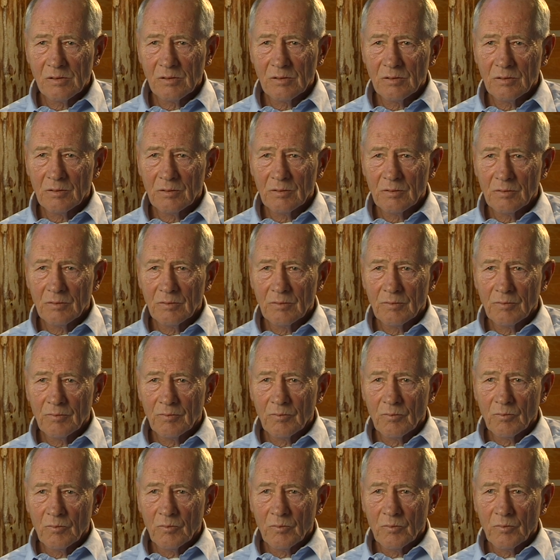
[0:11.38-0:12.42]
journey and
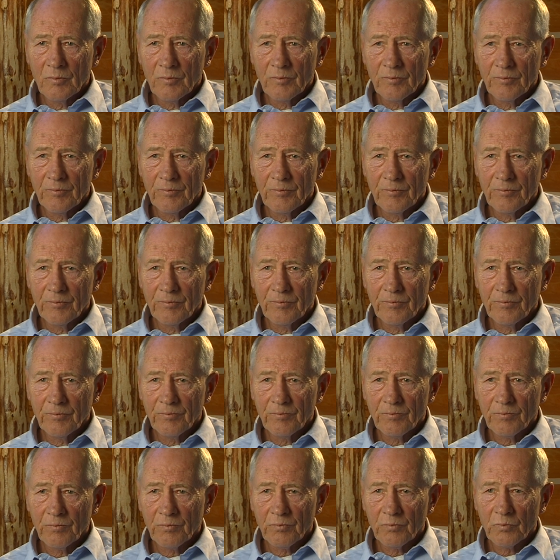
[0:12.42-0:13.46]
the
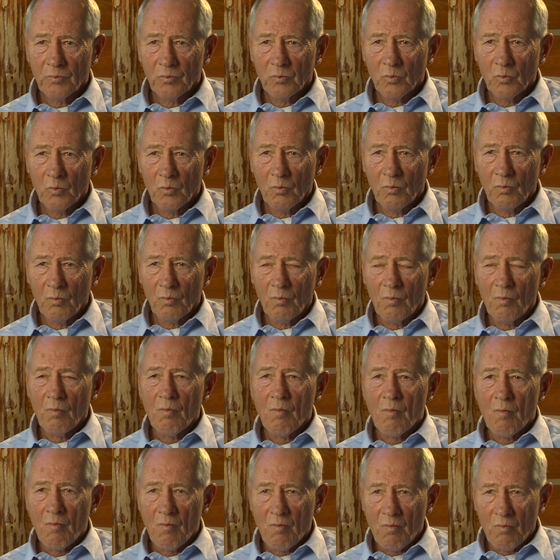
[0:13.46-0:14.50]
arduous nature of it,
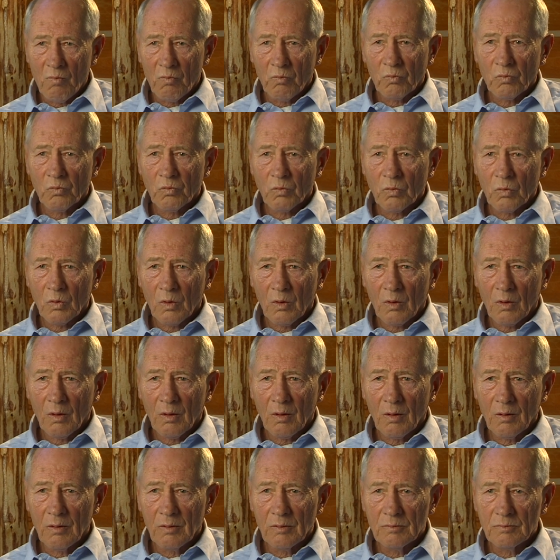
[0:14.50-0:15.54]
where does that
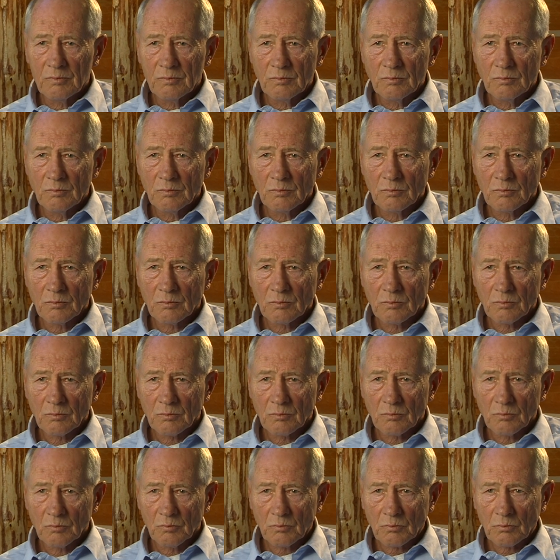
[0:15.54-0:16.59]
fit on the scale of things?
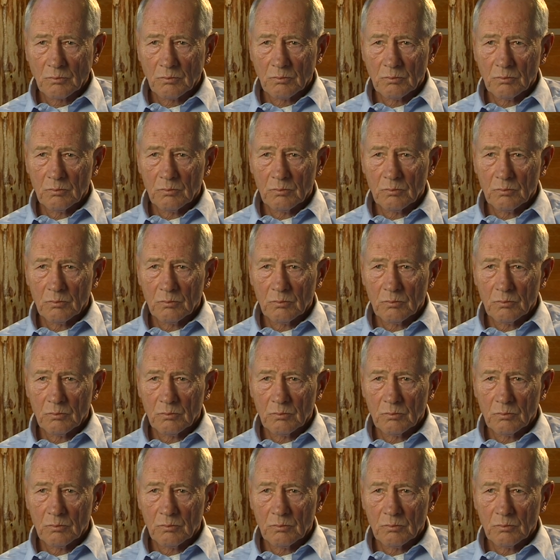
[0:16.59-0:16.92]
And what?